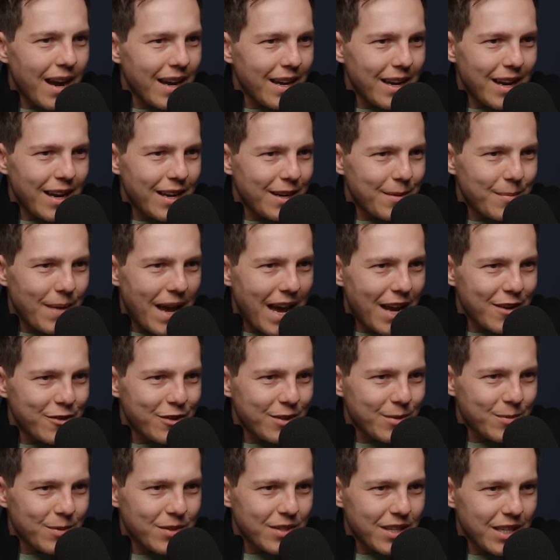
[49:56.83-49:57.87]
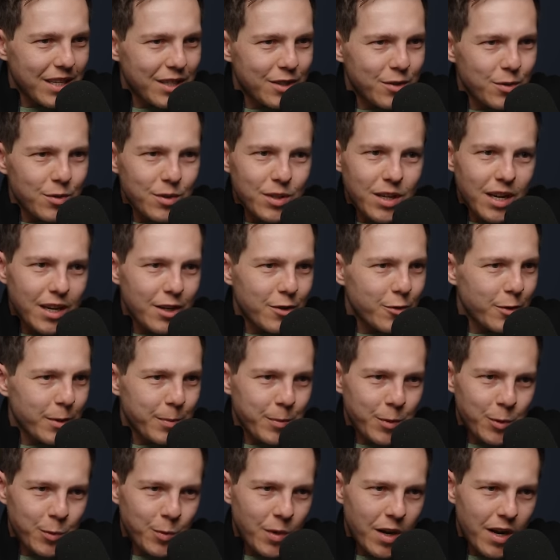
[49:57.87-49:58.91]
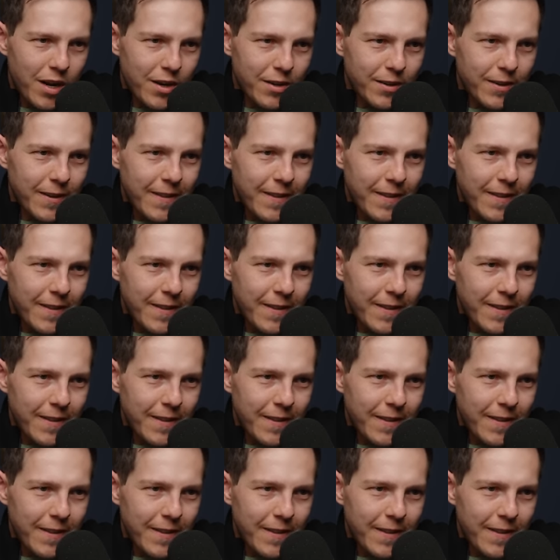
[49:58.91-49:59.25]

Mm -hmm. I'd imagine was like, dude, you got to drink more water.